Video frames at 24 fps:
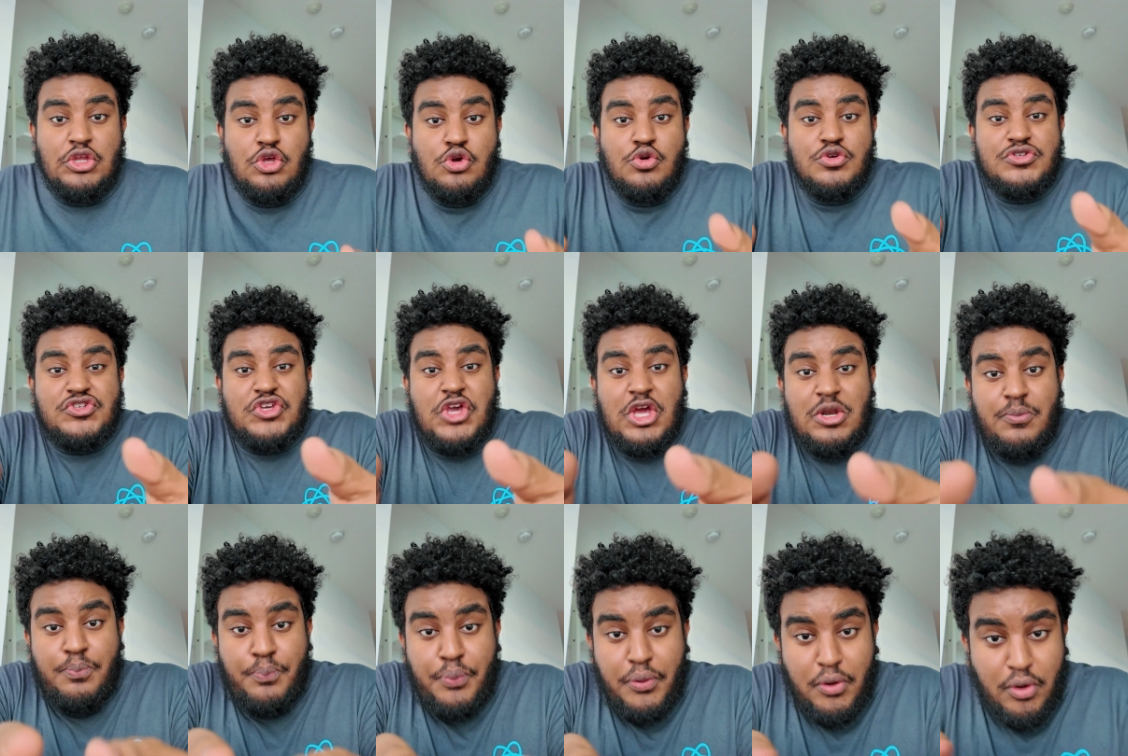use
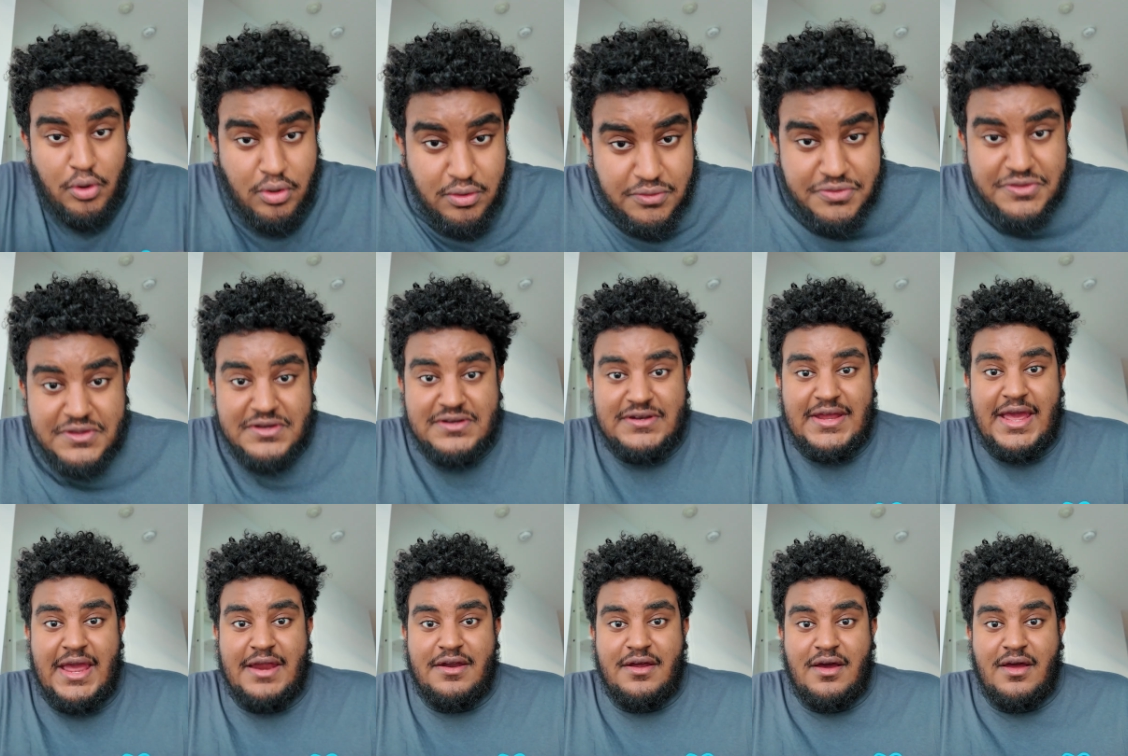can pull the
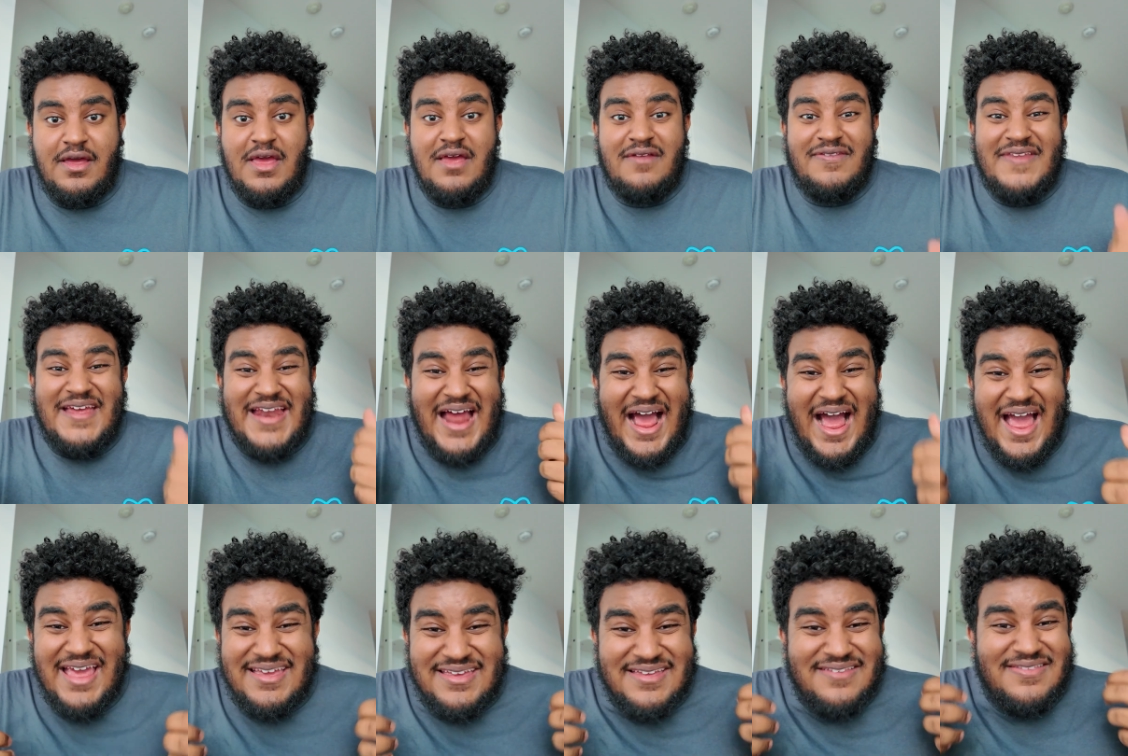data that
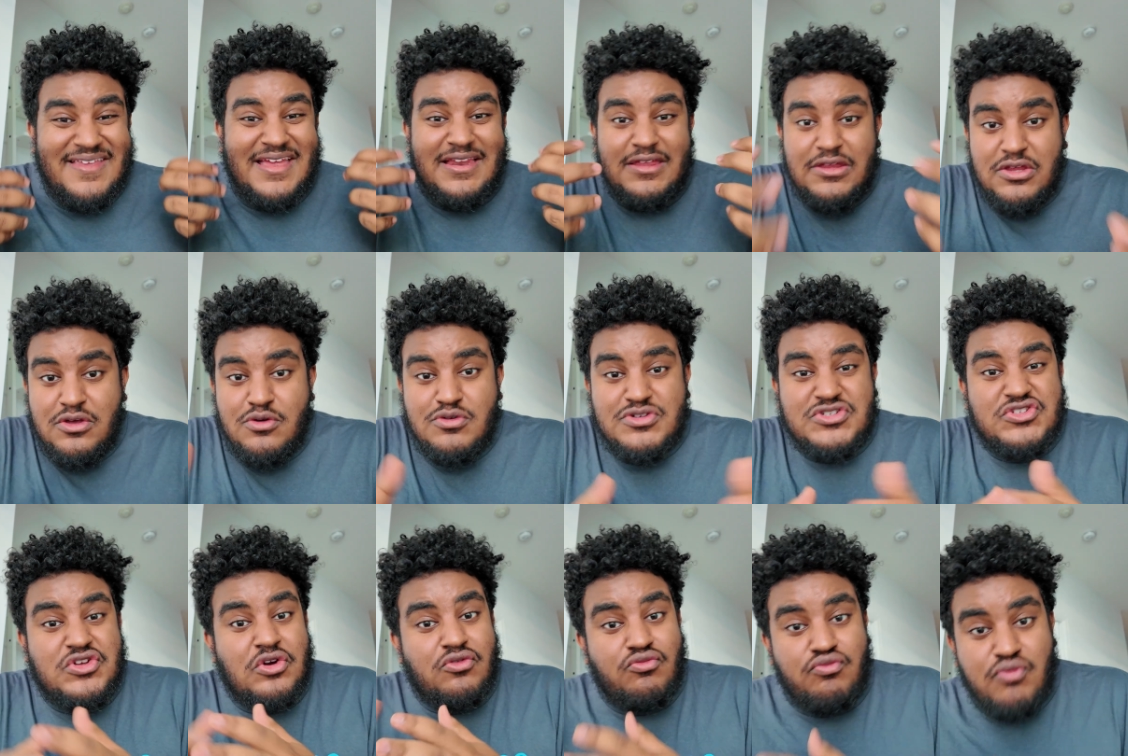I can then
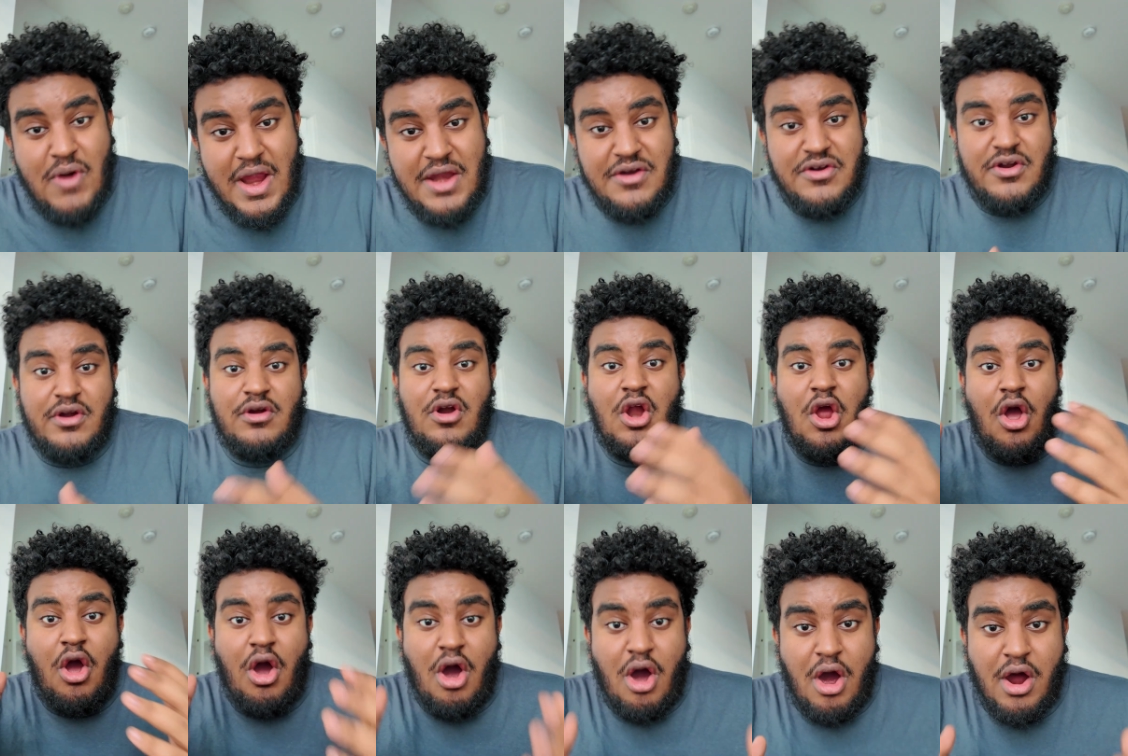use to
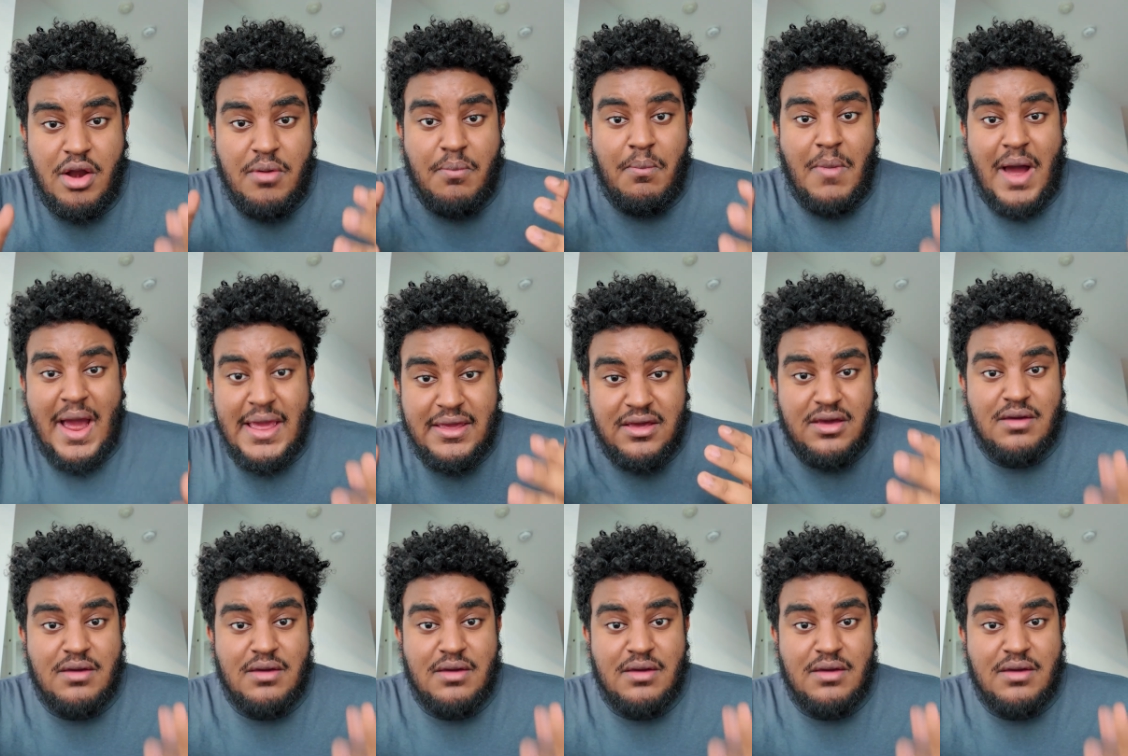render on my